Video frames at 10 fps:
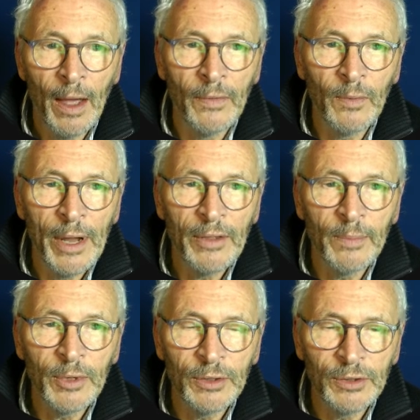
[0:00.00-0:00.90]
the way that I'm
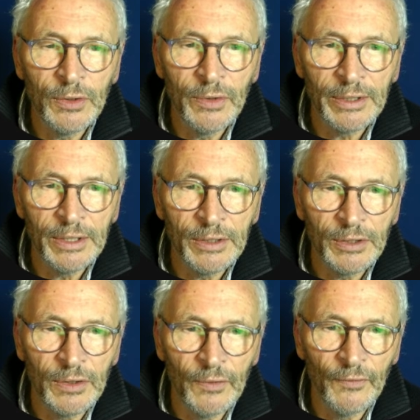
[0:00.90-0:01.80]
going to do this is
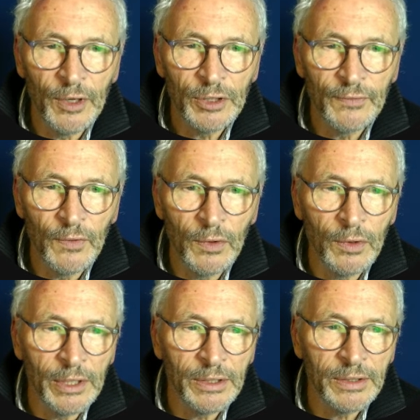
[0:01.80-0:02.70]
to first of all
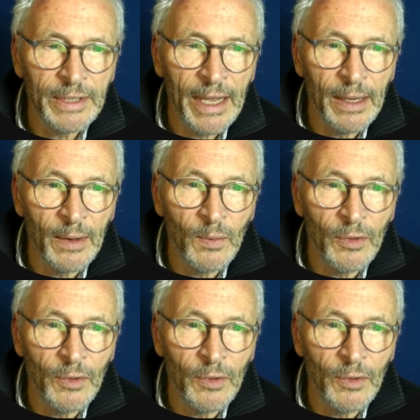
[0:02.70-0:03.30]
say the